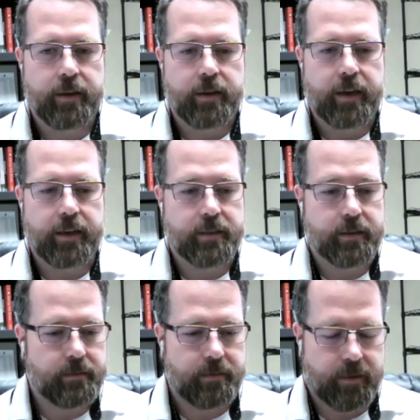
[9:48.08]
as
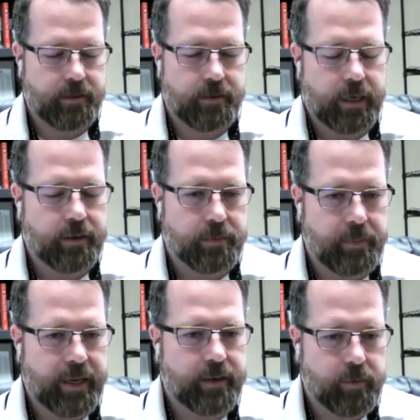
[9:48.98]
the cheddar's
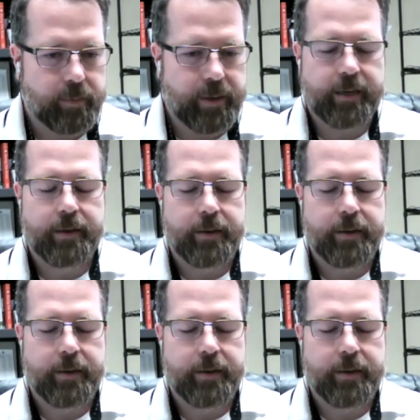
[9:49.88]
made in Quebec.